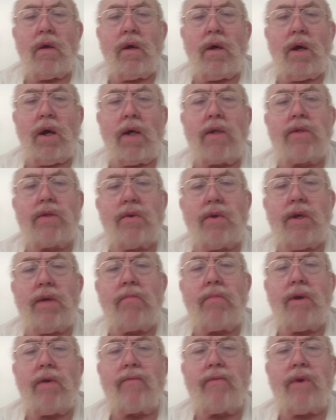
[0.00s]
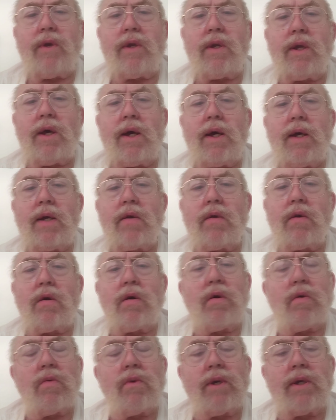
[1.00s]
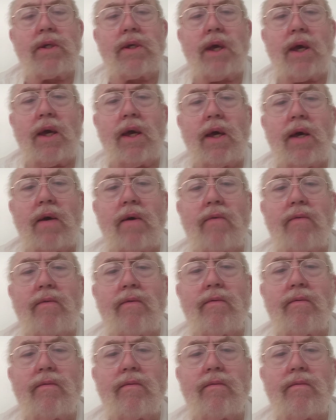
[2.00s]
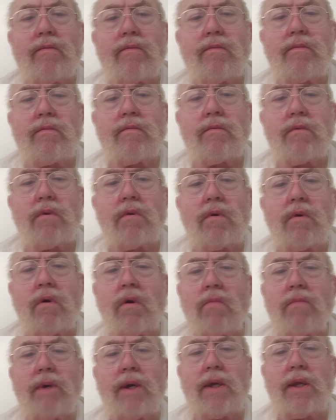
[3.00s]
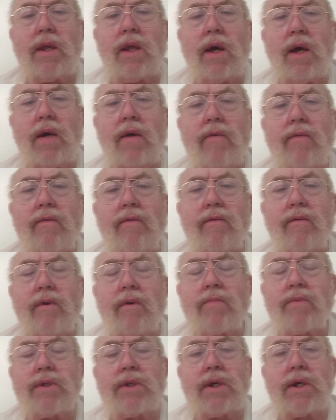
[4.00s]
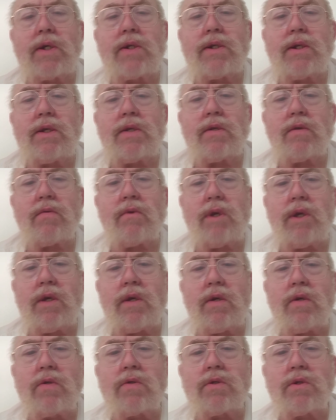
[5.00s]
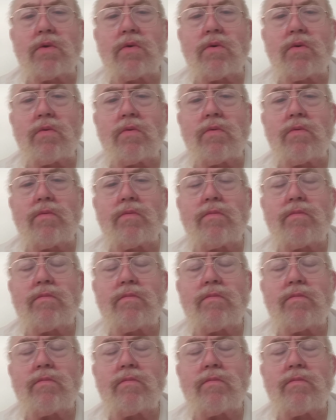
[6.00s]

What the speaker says: I dream every night, always have, all my life. I'm 63 years old.